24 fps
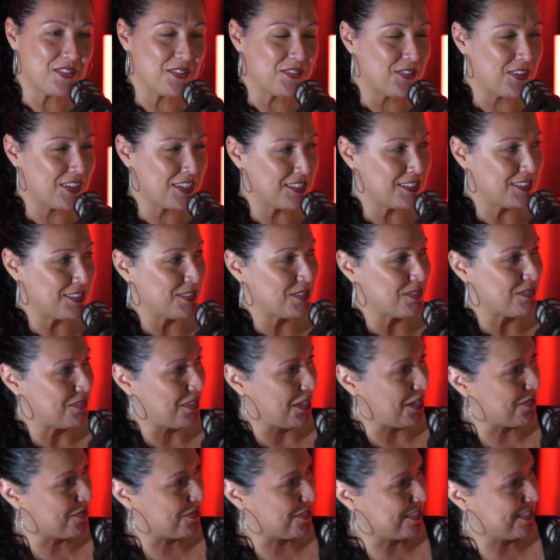What is your
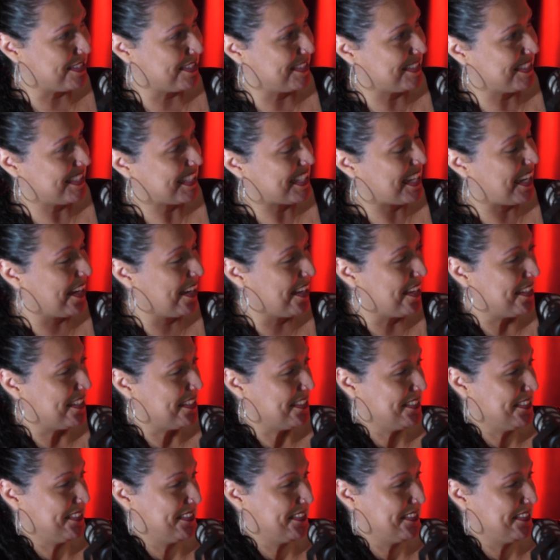favorite color?